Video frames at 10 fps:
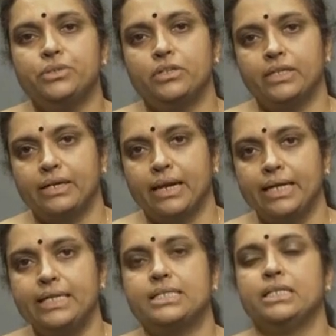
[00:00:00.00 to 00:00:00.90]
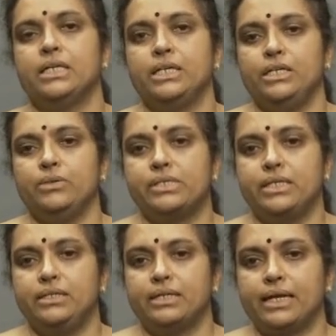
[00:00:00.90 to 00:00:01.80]
On the right, you
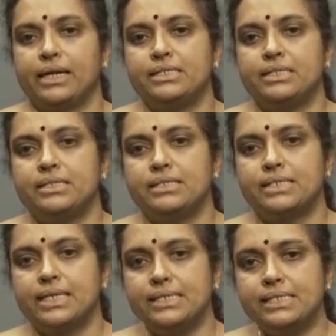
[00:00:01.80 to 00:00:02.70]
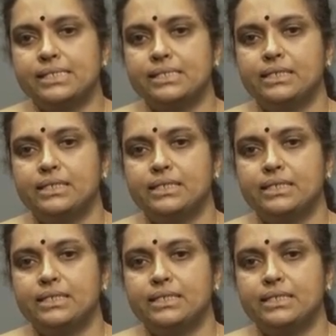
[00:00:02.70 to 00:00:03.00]
see the cancerous cells,